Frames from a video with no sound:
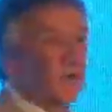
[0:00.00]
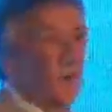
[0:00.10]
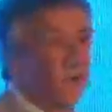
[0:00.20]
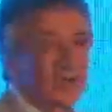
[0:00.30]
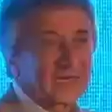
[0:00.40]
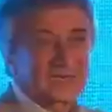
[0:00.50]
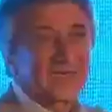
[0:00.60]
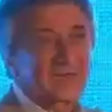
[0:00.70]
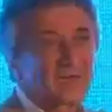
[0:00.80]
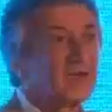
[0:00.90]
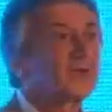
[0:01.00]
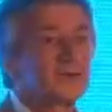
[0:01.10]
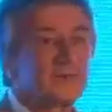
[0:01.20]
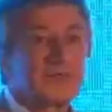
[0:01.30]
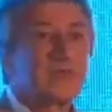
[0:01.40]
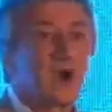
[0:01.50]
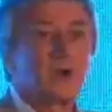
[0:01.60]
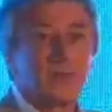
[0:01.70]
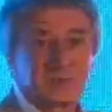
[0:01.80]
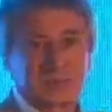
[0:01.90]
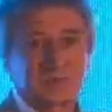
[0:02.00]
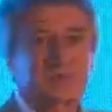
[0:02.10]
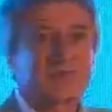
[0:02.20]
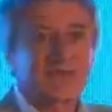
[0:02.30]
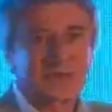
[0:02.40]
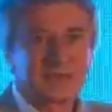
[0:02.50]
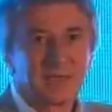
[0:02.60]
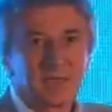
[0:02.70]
or an acceleration of e-commerce as the second